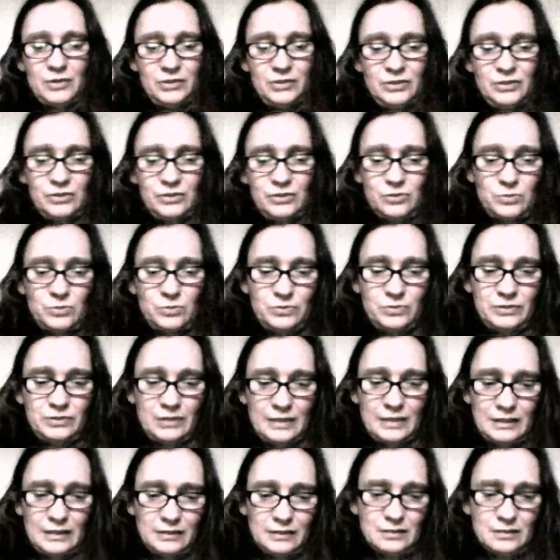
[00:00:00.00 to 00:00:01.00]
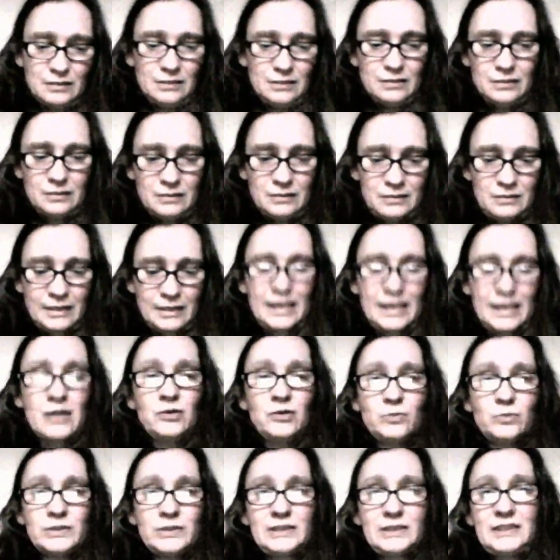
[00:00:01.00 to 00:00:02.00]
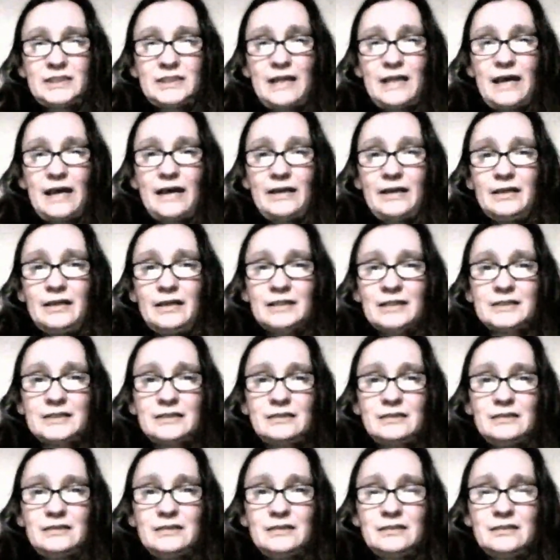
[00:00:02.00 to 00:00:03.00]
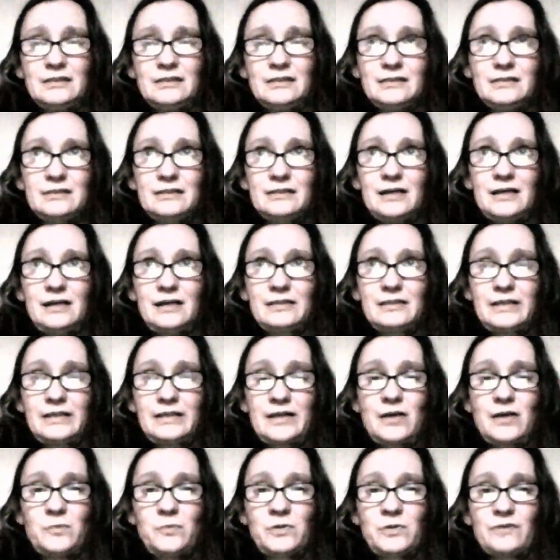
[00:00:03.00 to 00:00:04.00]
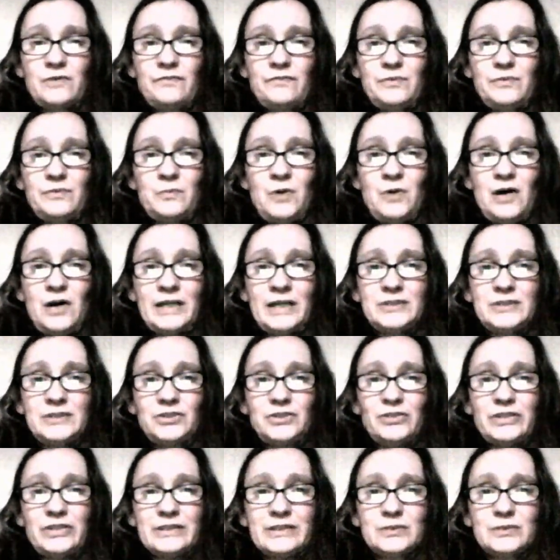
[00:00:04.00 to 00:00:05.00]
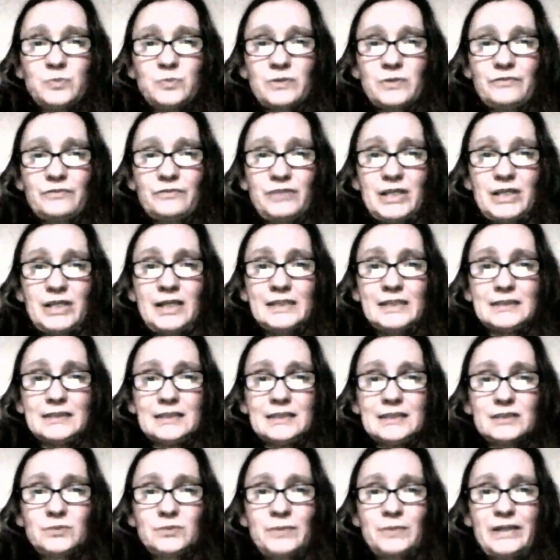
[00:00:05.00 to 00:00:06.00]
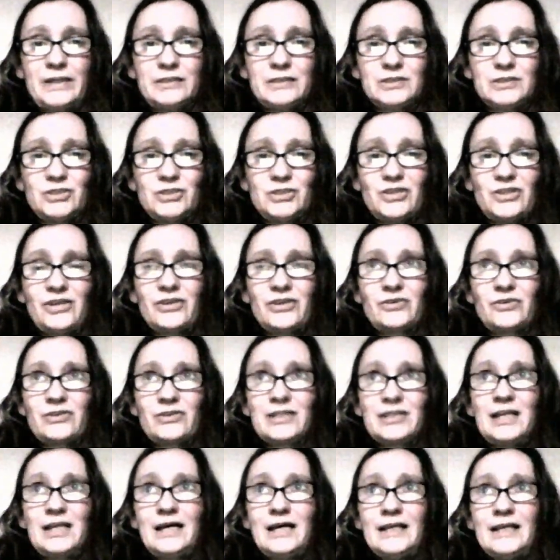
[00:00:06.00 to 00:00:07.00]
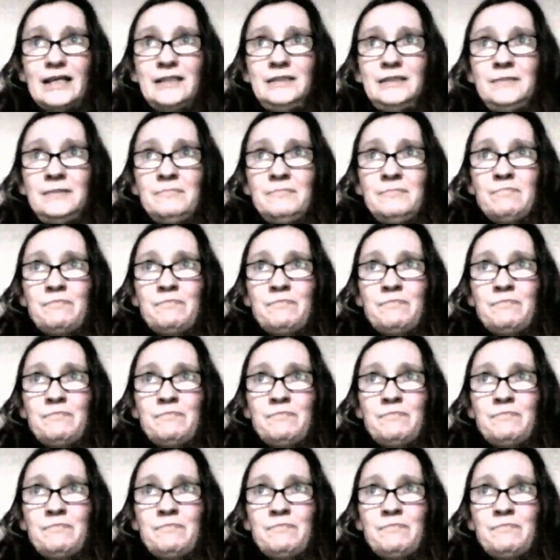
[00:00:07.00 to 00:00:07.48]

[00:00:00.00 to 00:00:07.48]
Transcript: you know, like I always say, it's like what I do is one of the easiest ways to earn online.